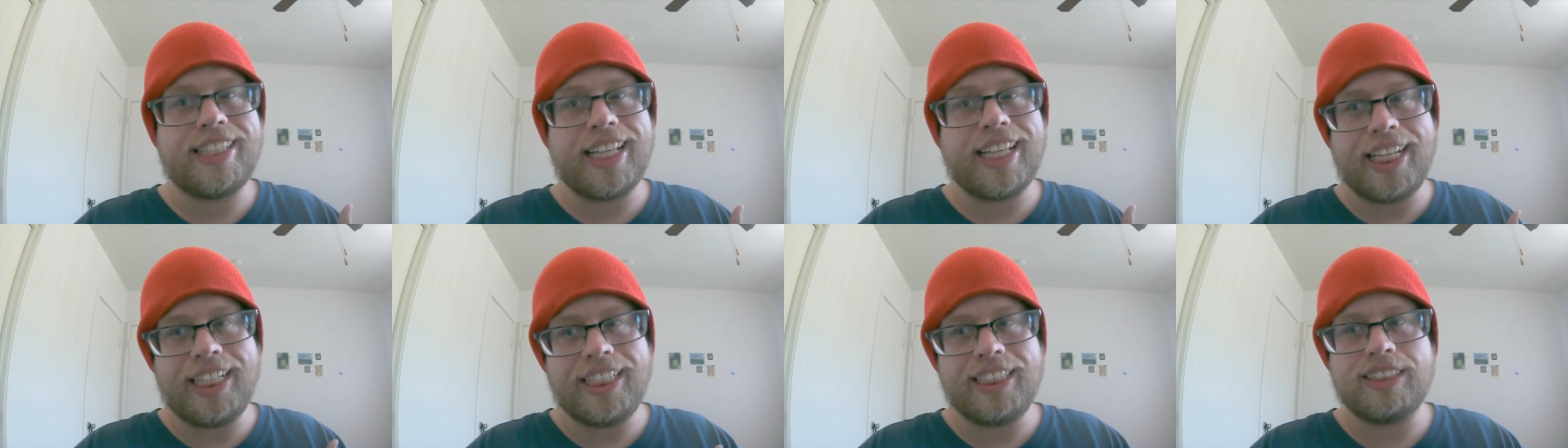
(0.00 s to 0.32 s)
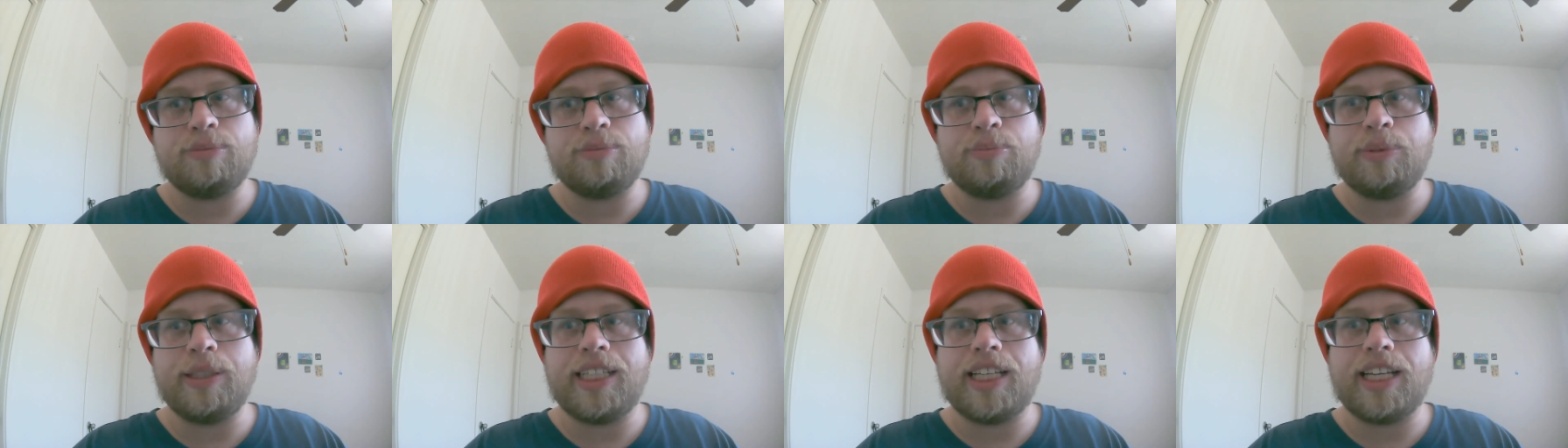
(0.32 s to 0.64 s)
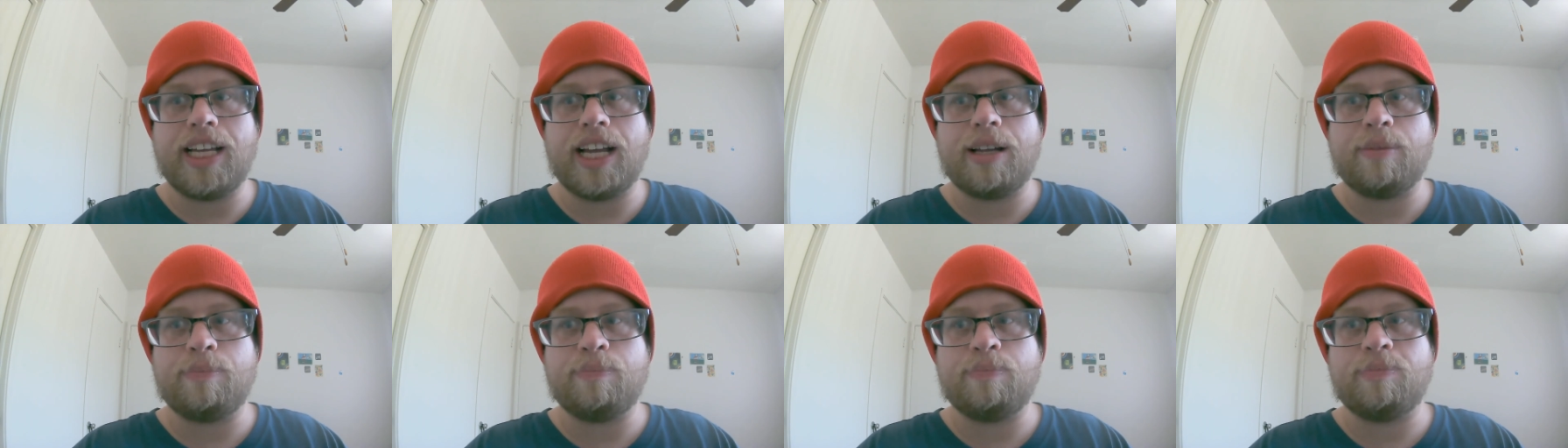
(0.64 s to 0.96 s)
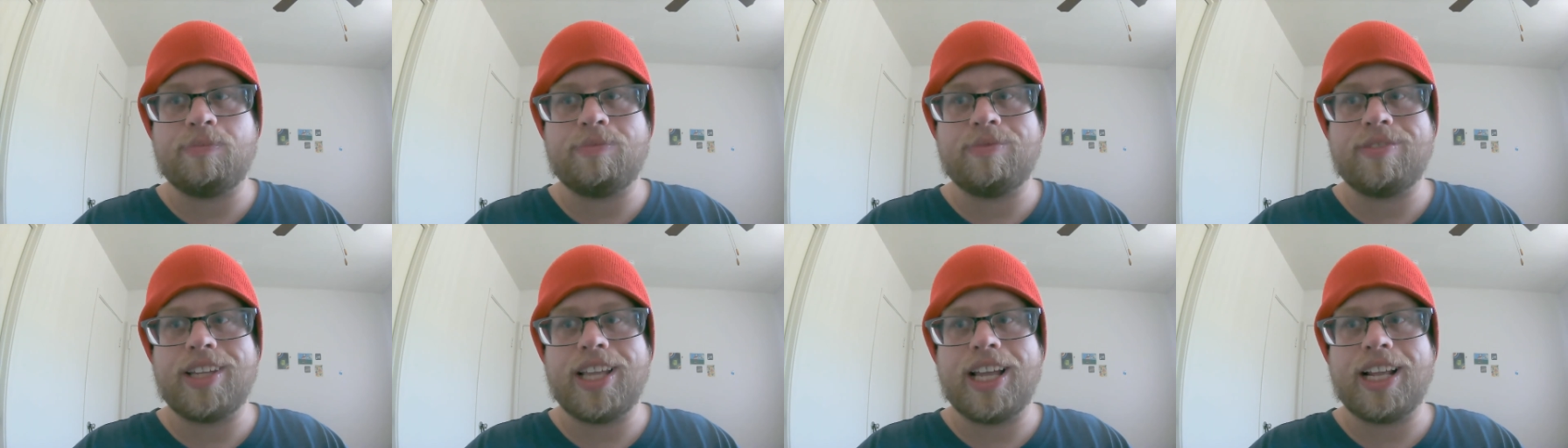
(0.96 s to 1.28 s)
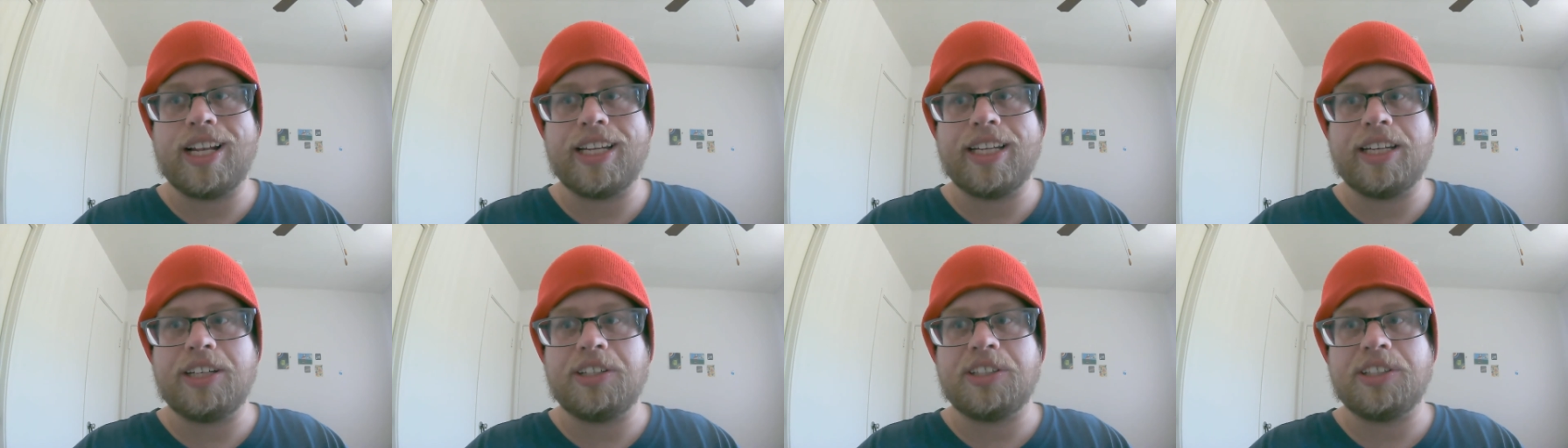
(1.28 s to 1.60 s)
things become
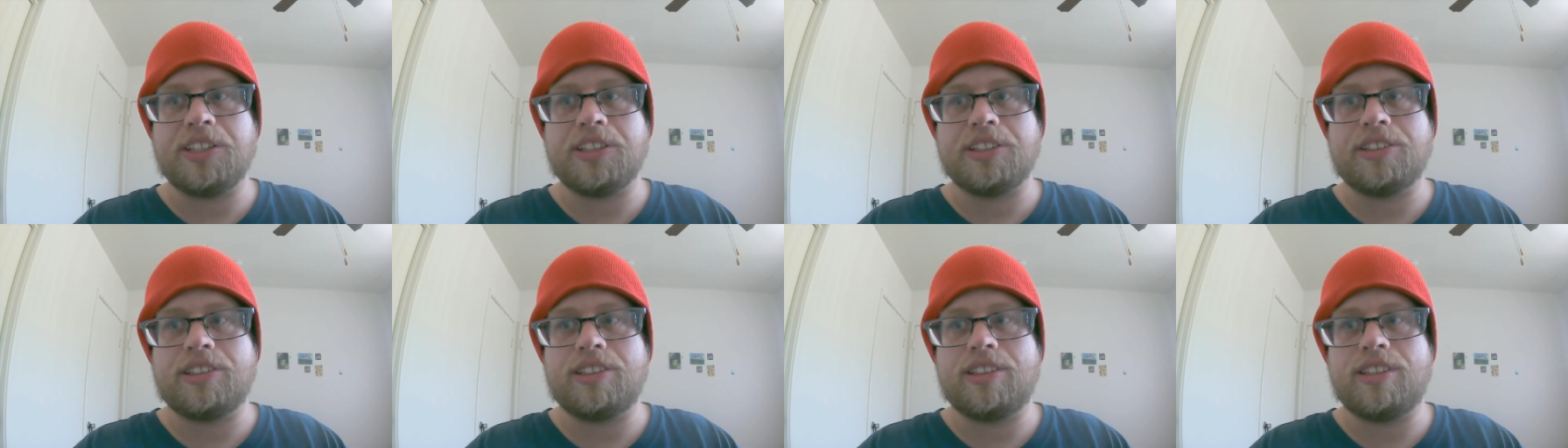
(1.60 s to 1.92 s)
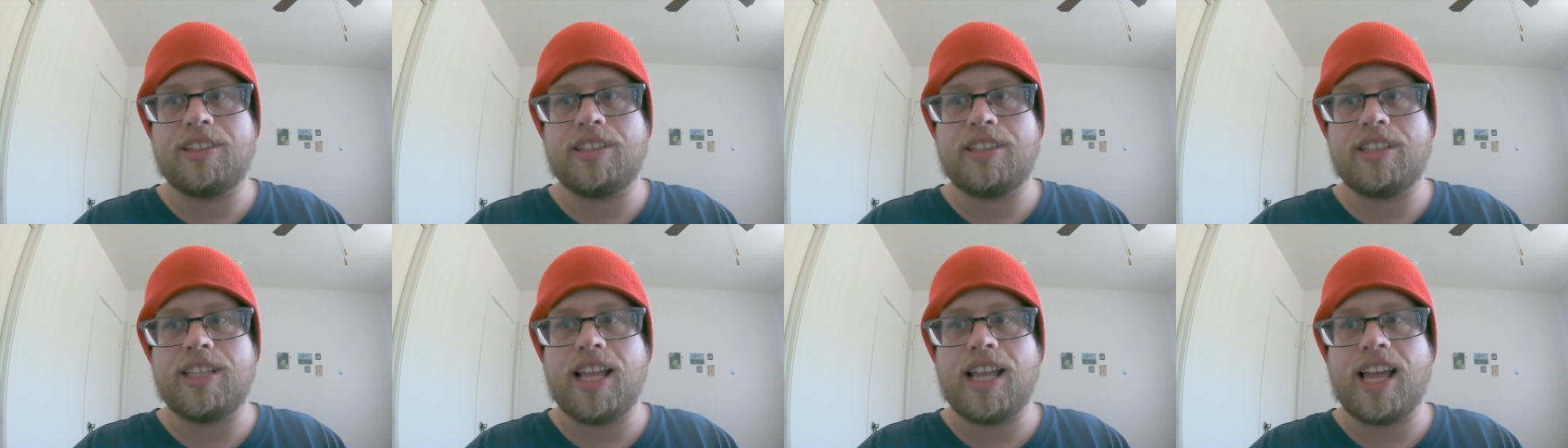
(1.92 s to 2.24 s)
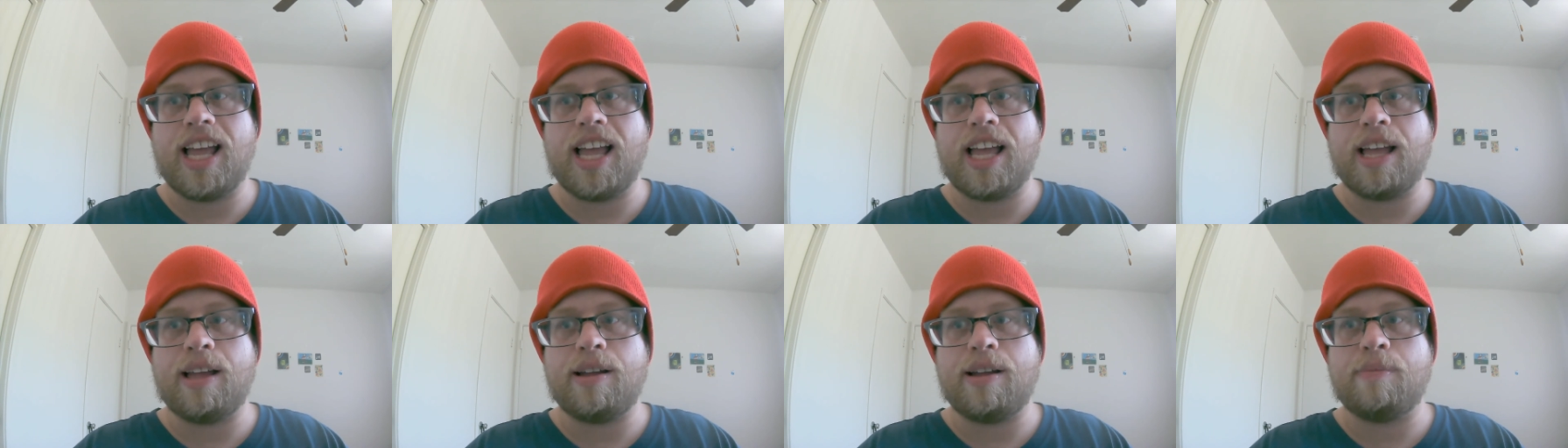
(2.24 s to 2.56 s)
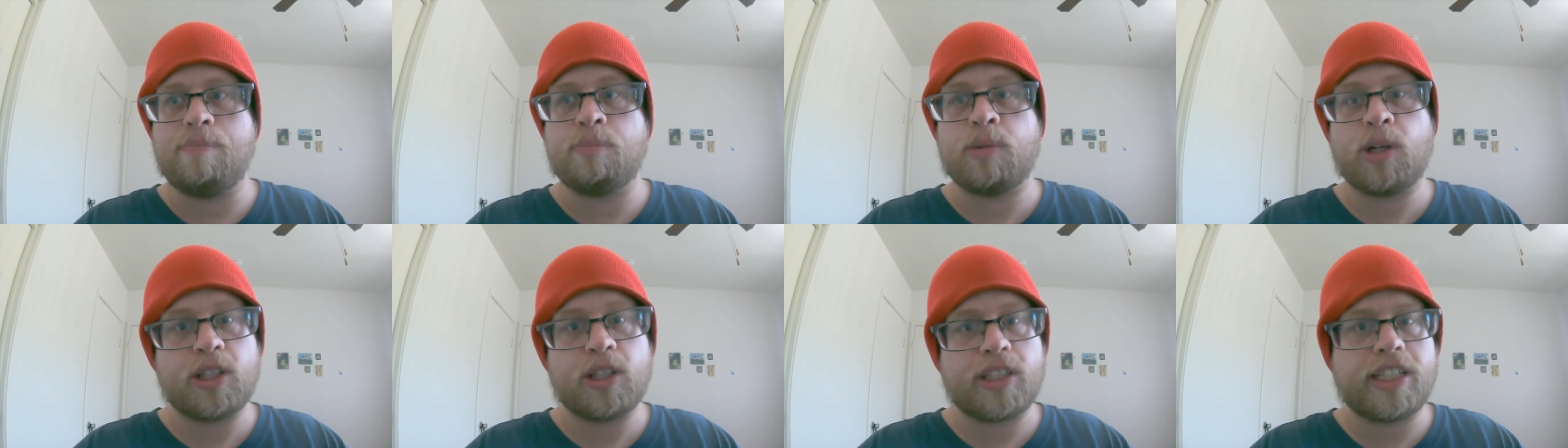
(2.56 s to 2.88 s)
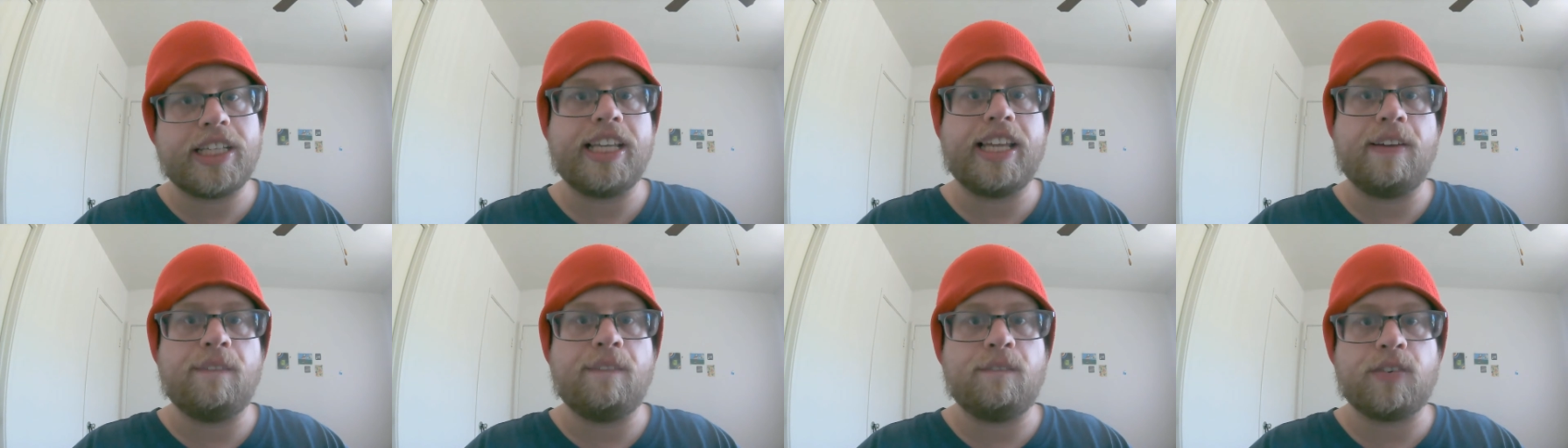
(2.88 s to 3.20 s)
a little uh,
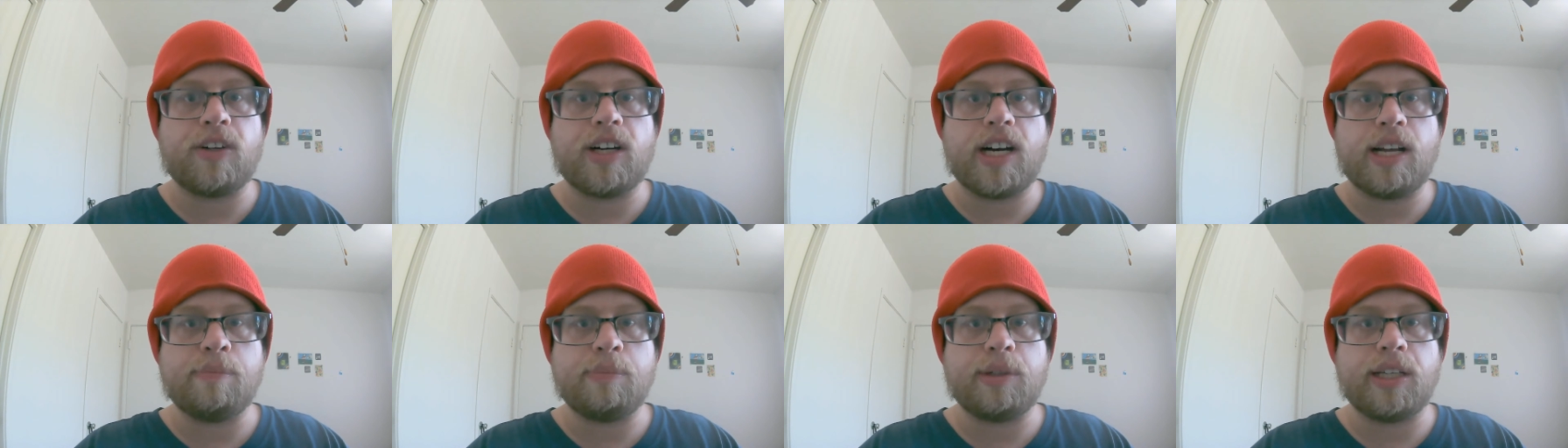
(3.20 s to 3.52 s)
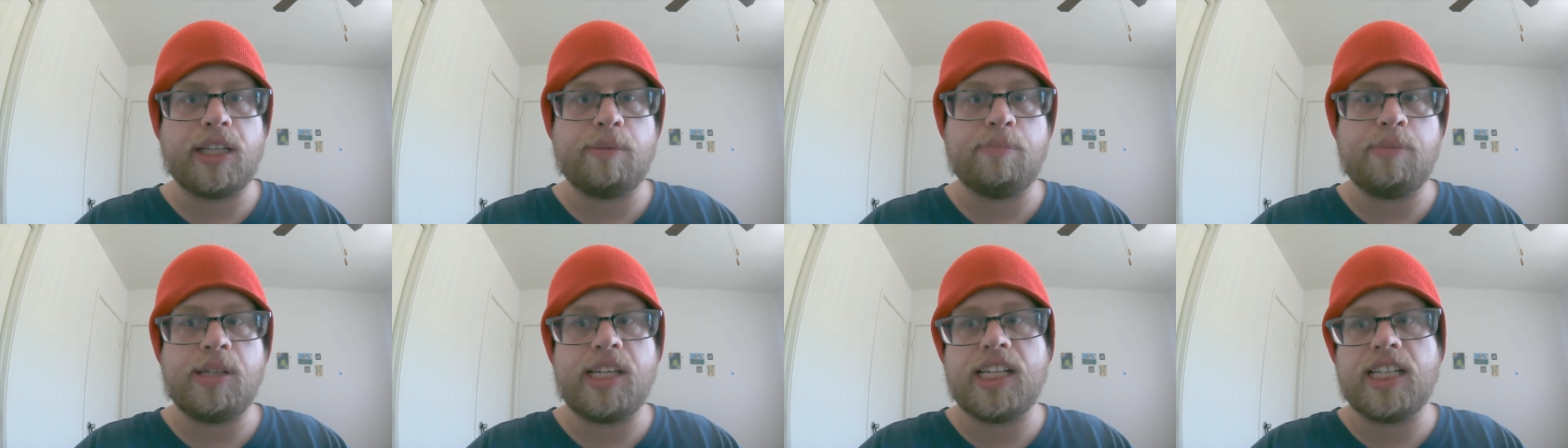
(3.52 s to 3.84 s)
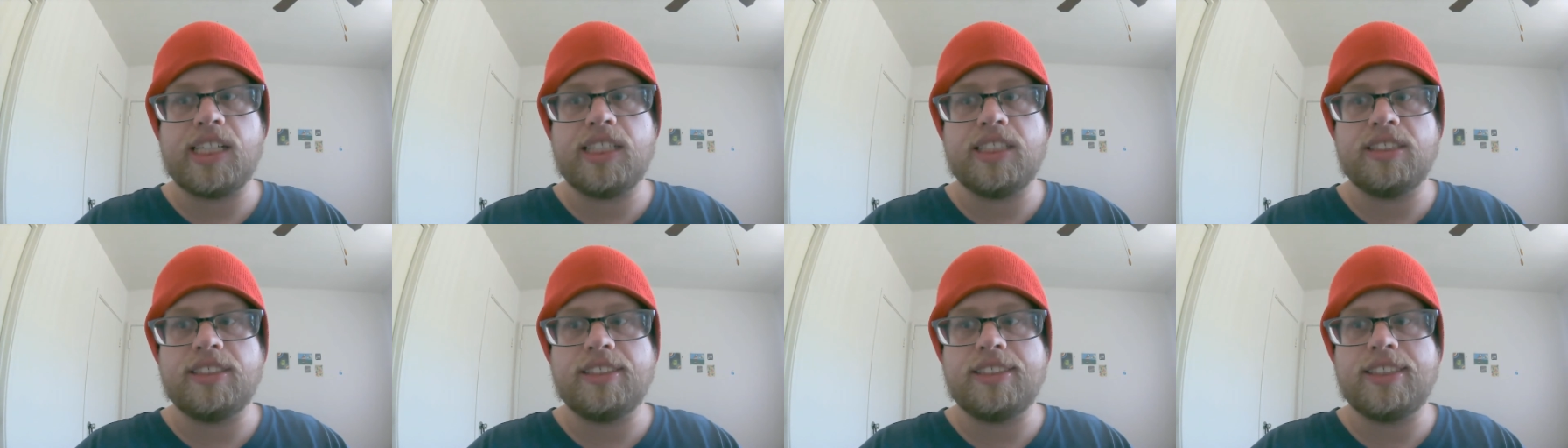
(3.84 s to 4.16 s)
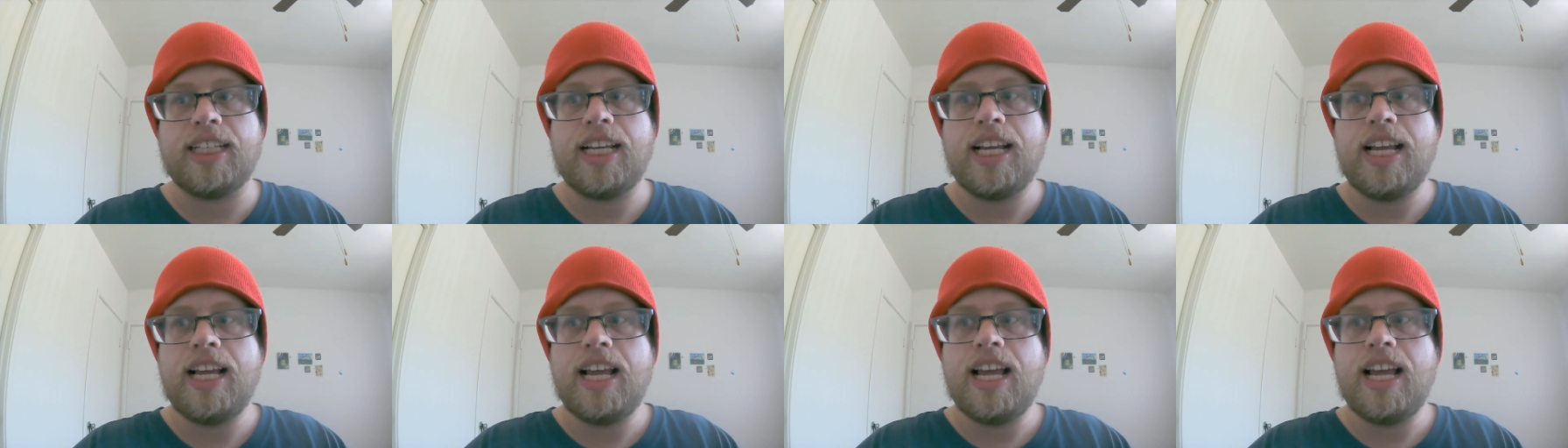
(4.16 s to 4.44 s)
murky for Emily because